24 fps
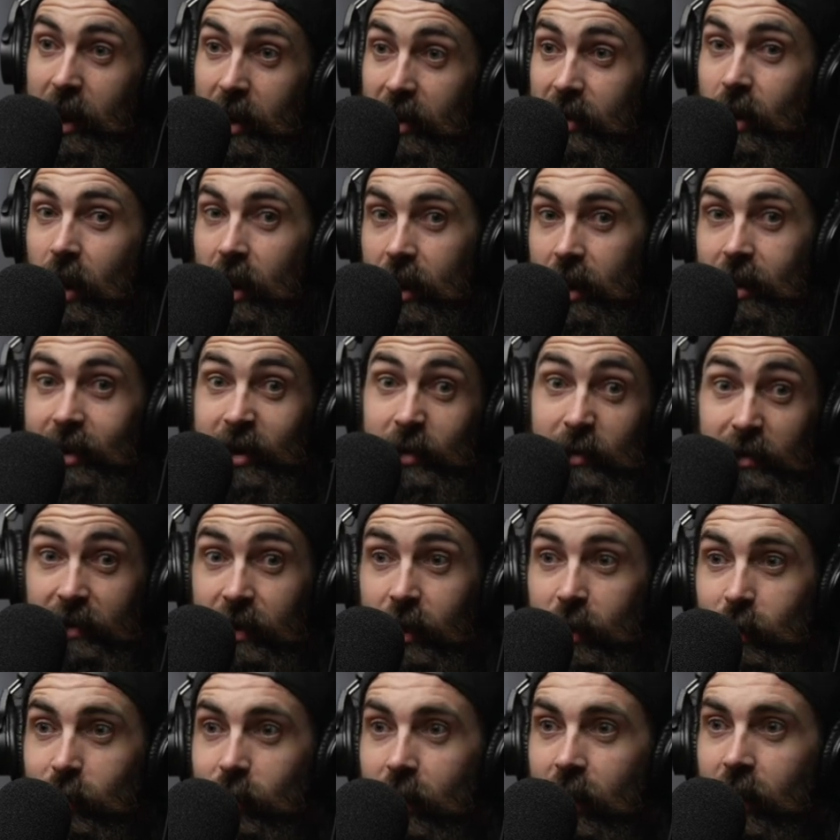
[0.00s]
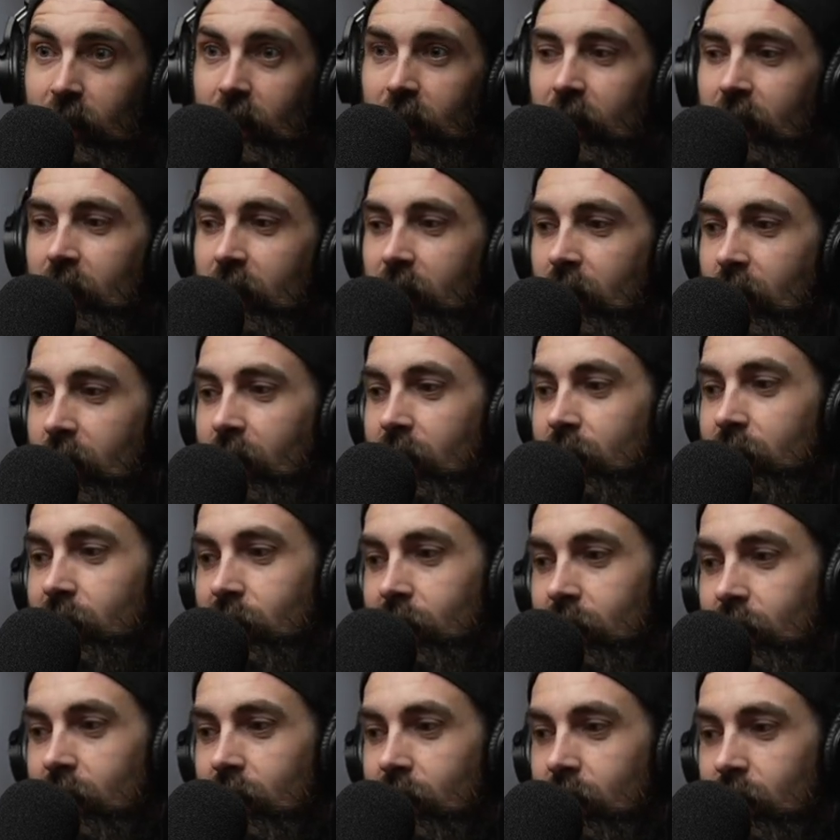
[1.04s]
to start eating some food and
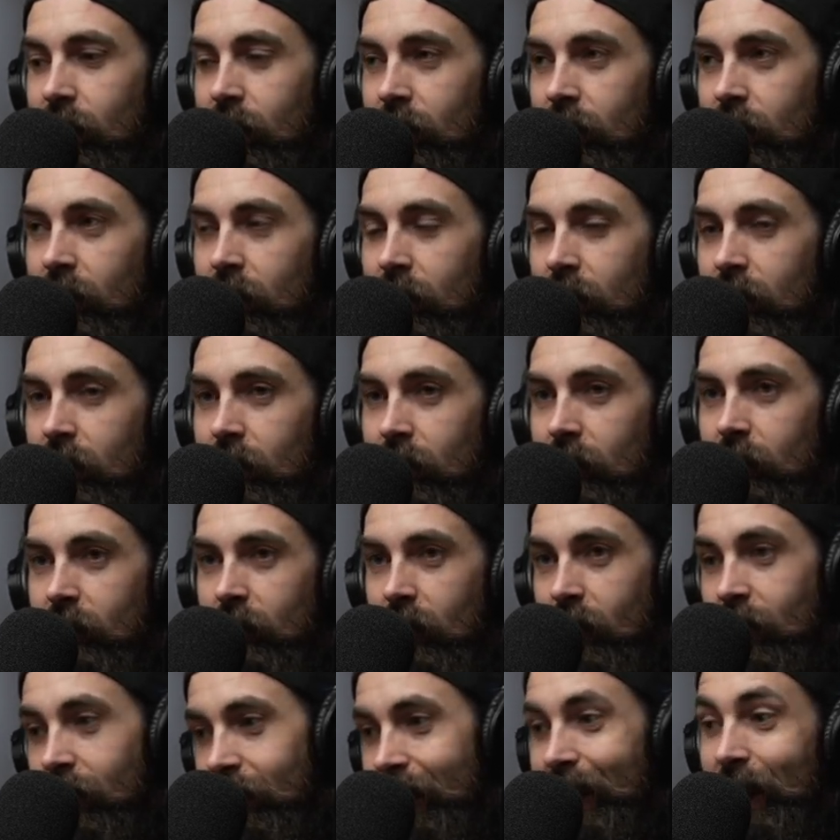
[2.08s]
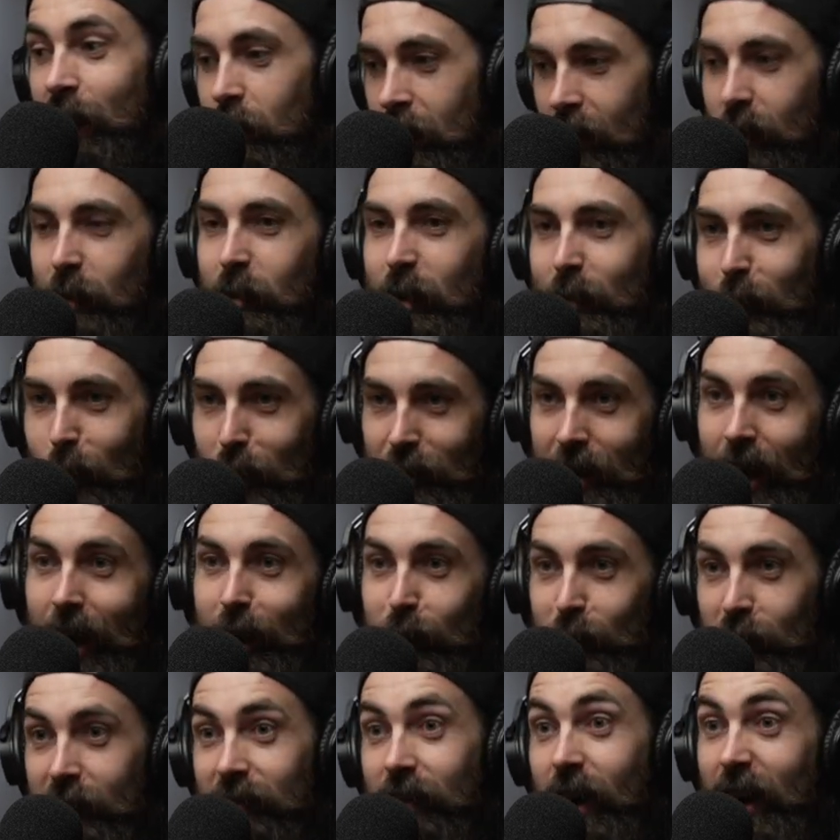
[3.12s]
eat a little bit more
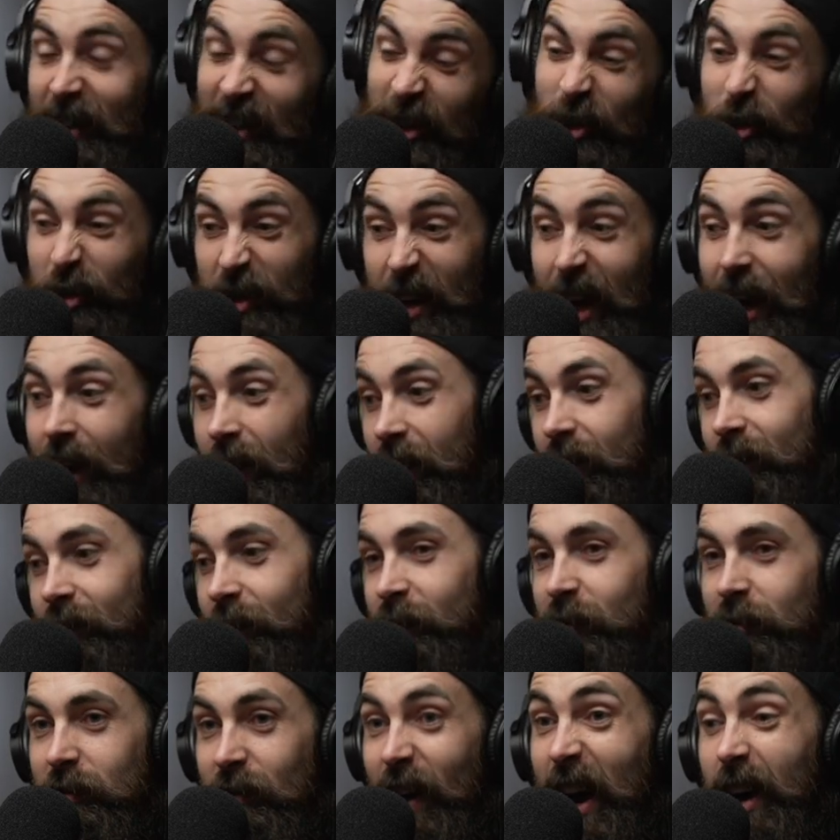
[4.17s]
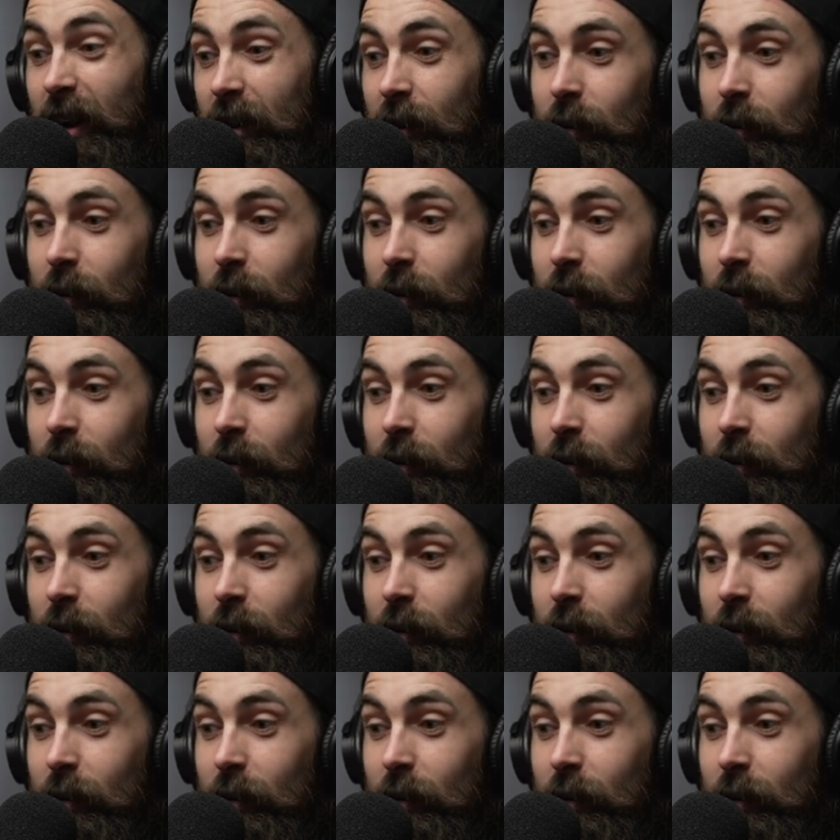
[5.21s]
dietary fat and just get fatter,